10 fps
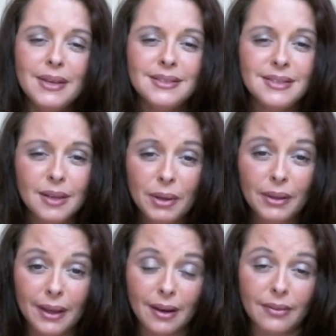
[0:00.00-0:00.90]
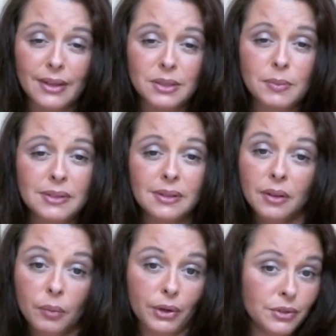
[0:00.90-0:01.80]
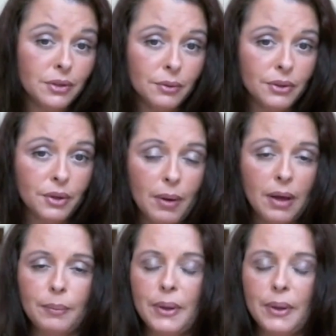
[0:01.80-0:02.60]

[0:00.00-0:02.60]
simulate, and that's basically what you're doing with your pump,